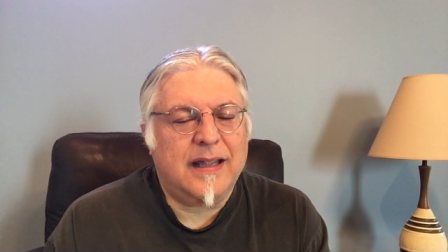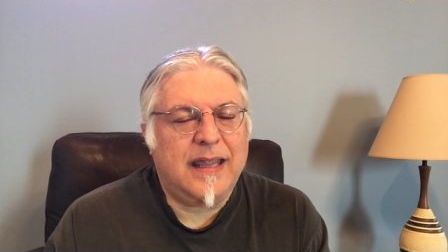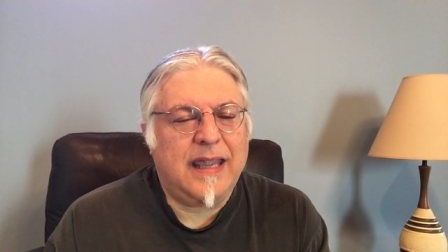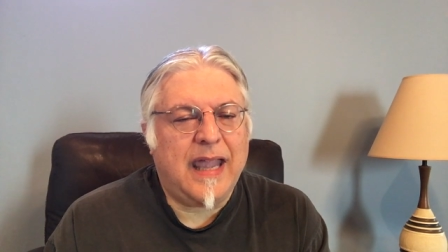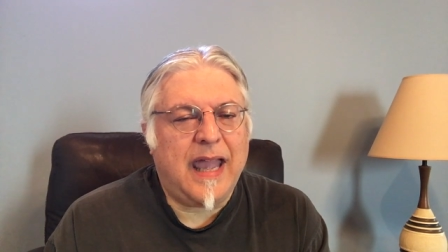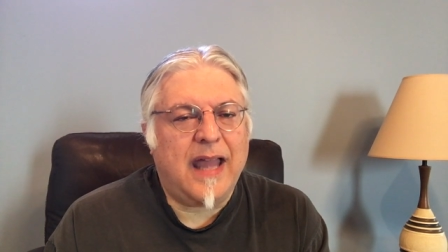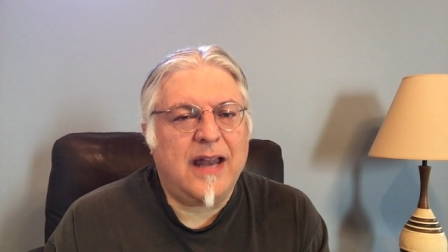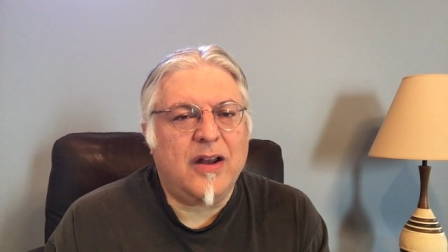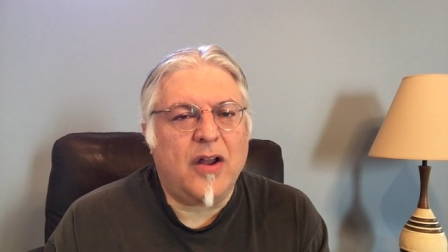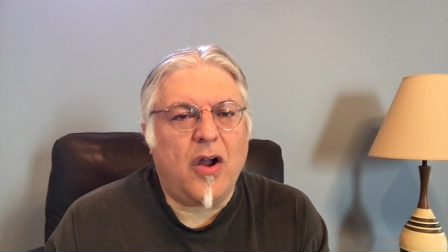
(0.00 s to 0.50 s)

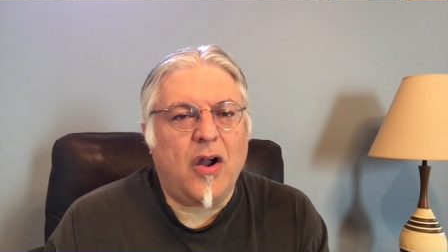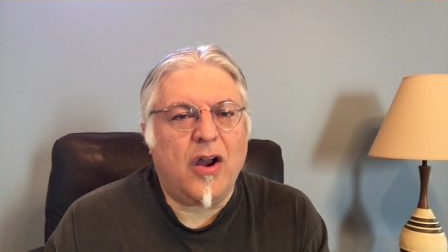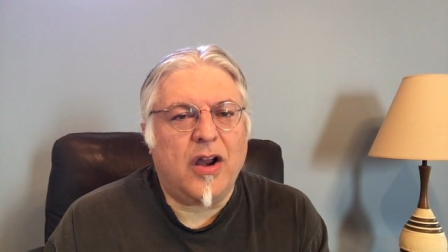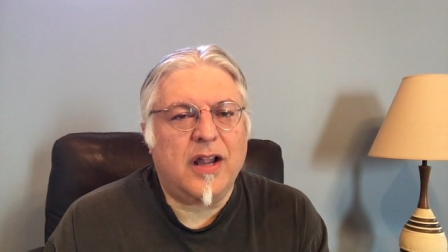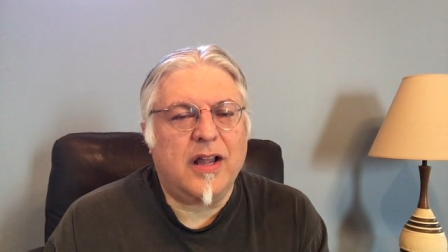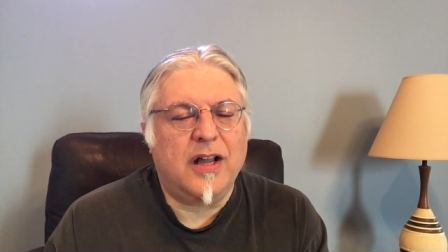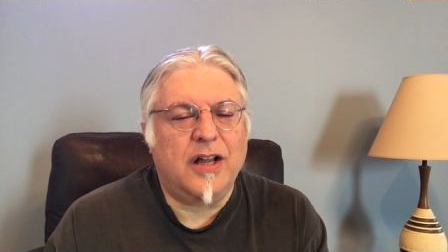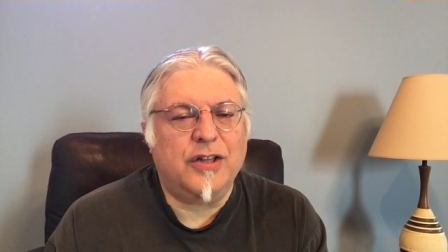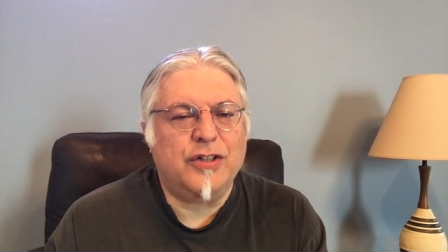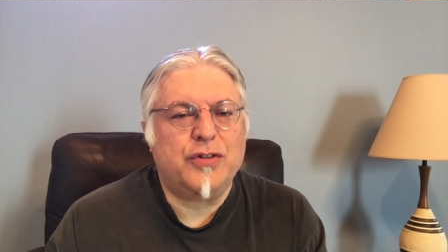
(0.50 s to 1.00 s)
get our
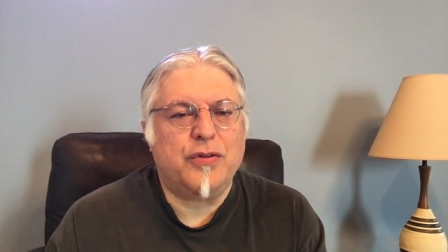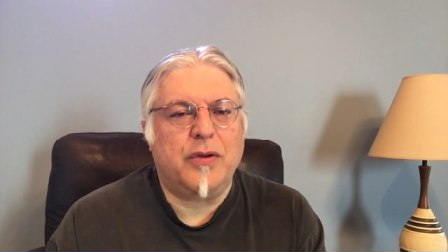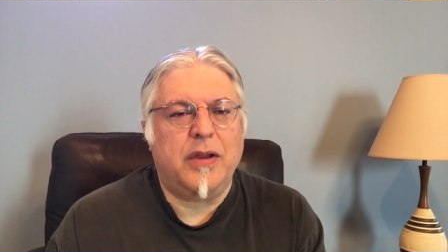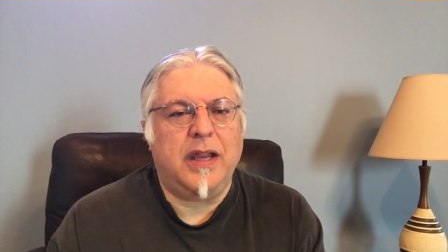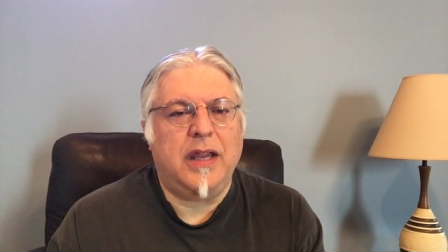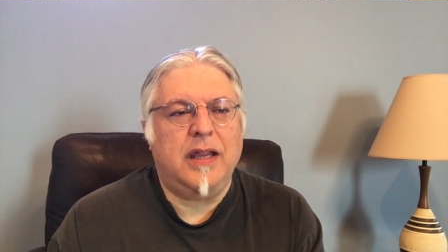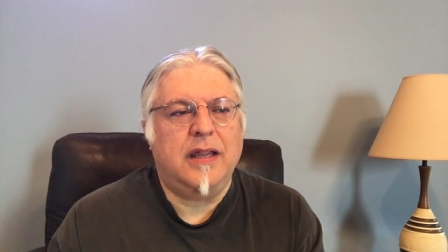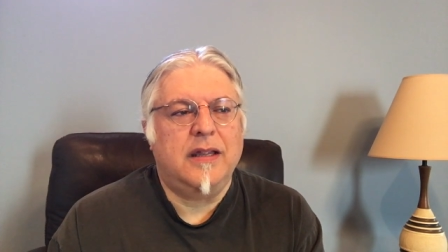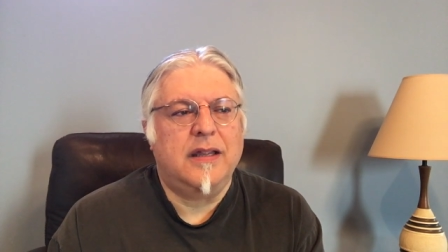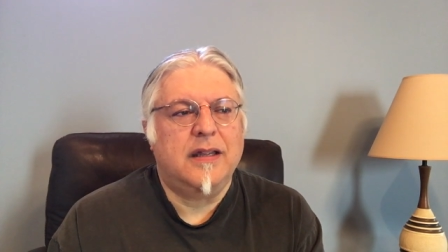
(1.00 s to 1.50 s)

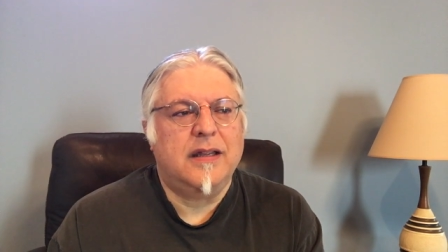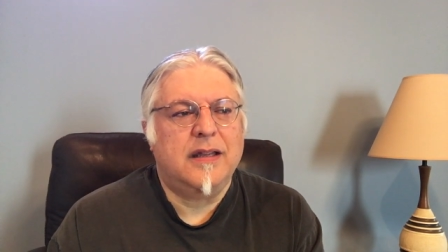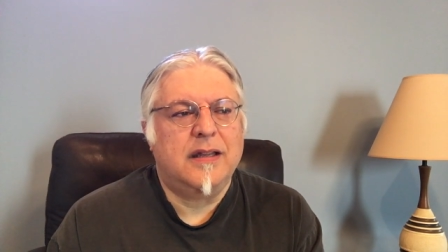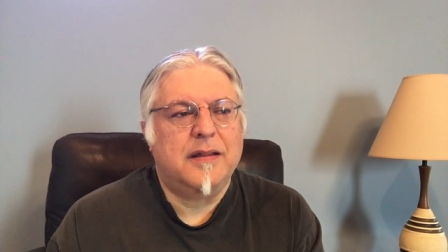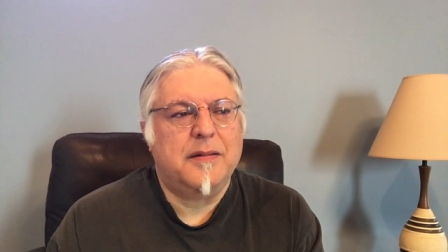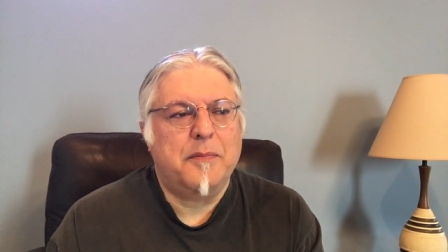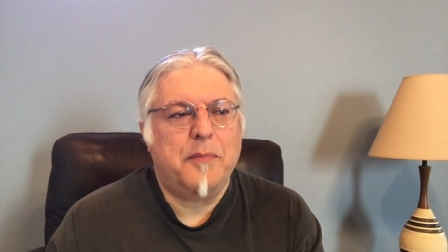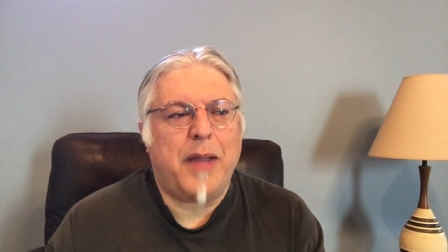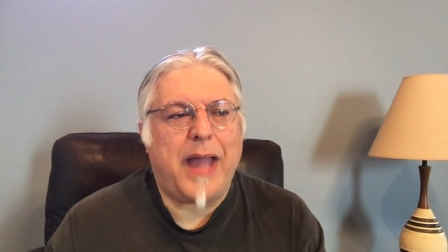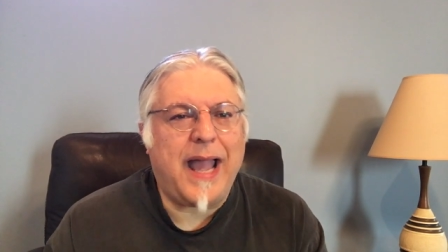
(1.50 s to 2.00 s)
country
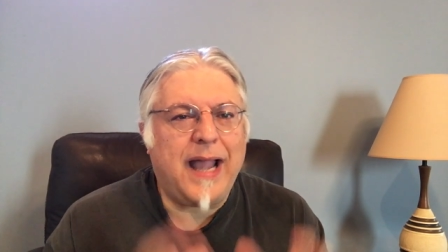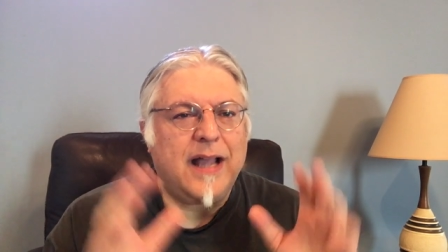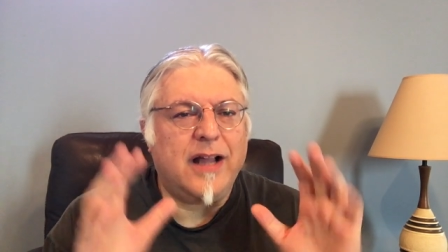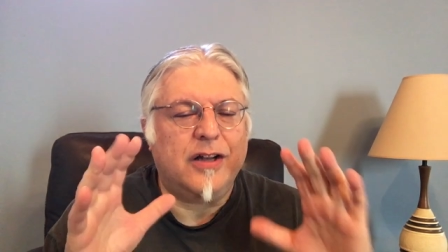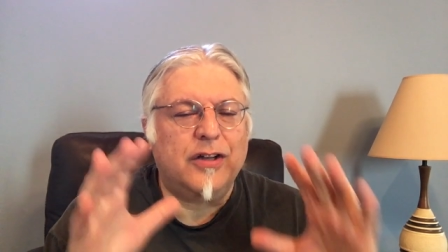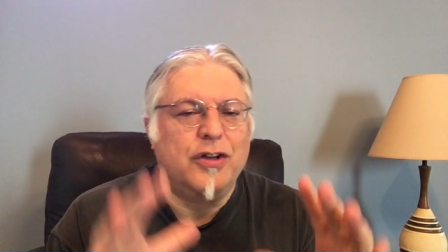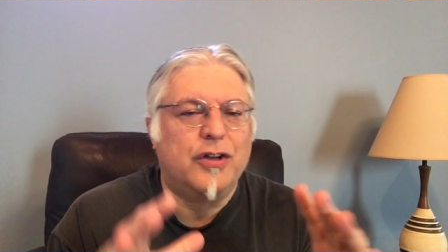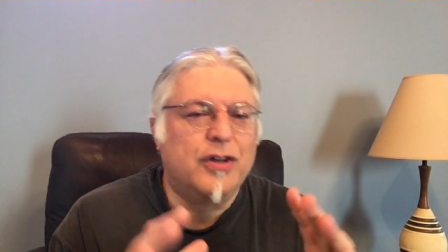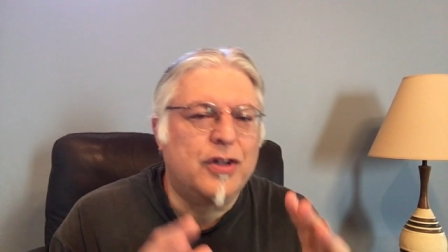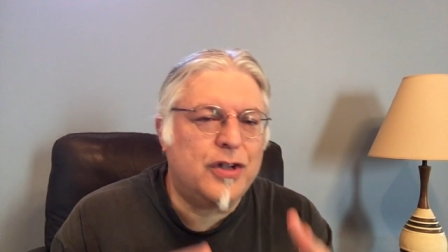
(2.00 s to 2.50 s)
back
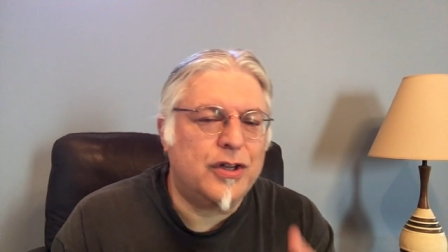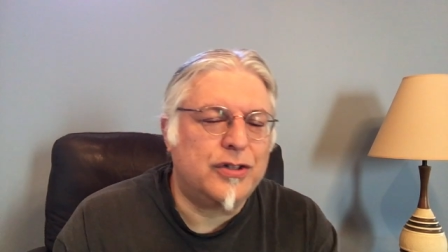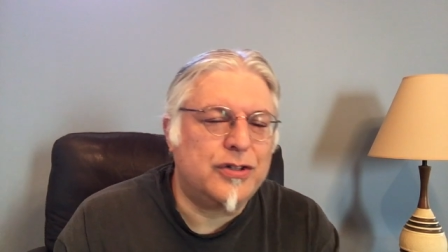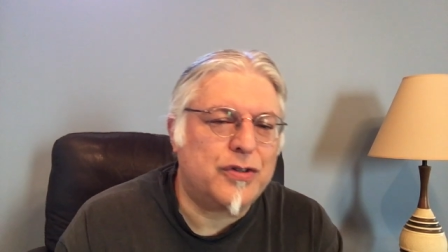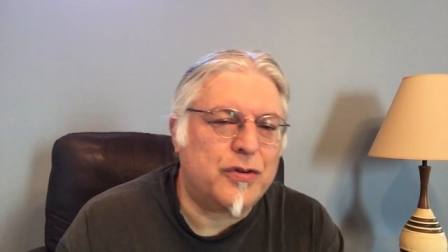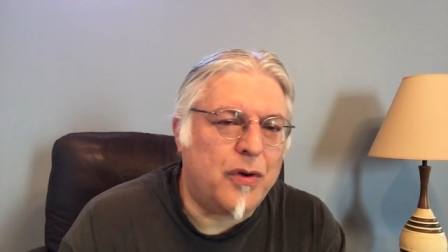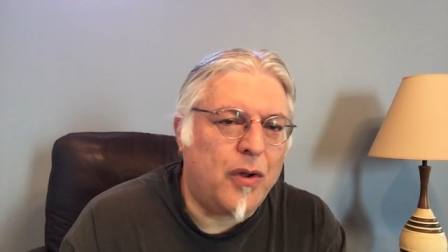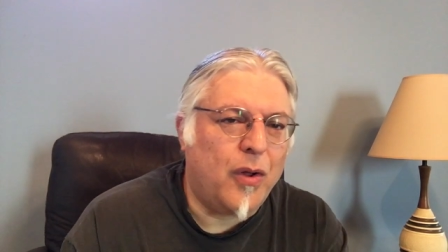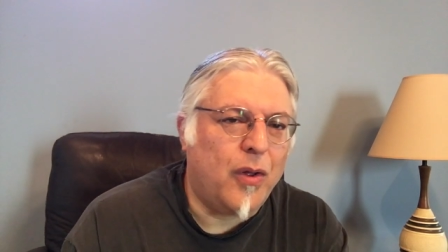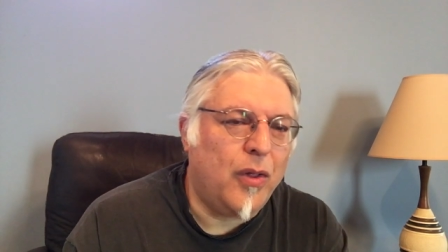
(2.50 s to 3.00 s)
under
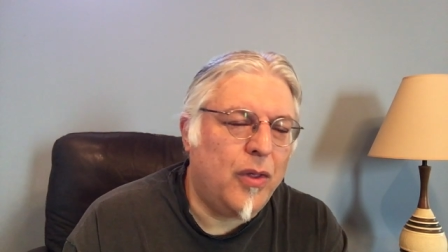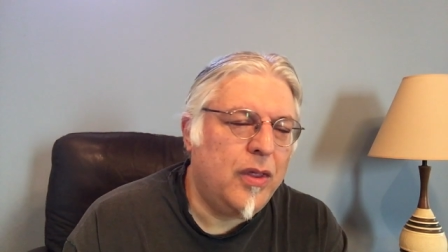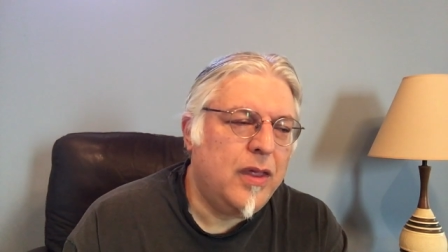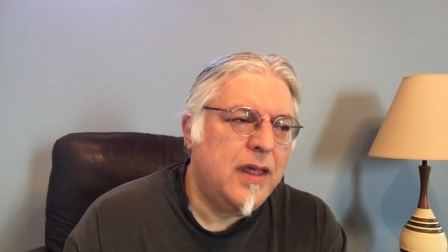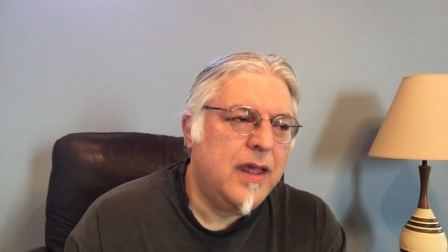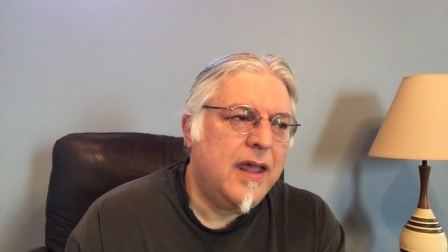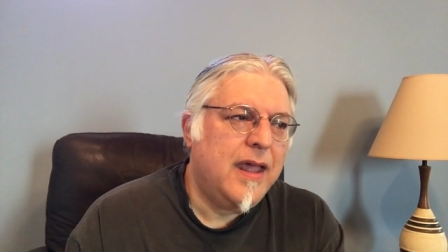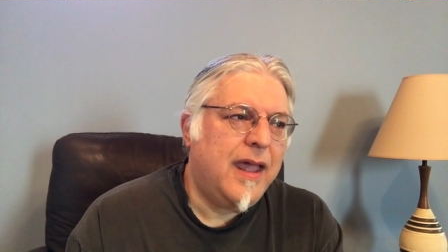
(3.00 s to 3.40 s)
control,